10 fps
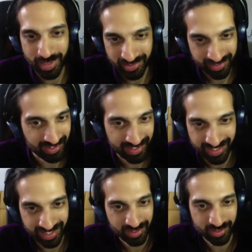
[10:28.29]
about an
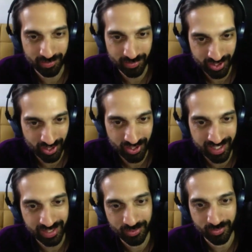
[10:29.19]
architect's
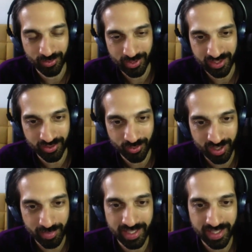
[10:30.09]
journey or, or their story.